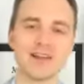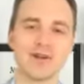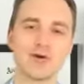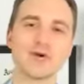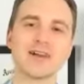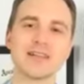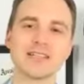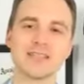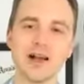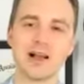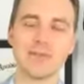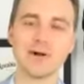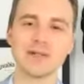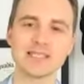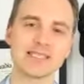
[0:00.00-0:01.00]
I know we're going to talk
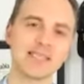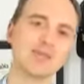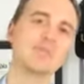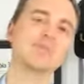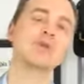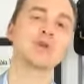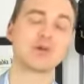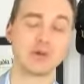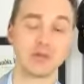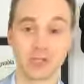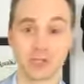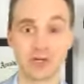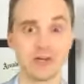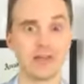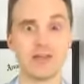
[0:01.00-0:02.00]
about sleep, your
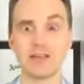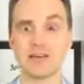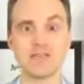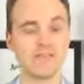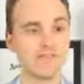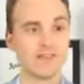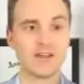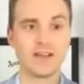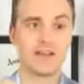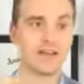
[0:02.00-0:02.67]
journey of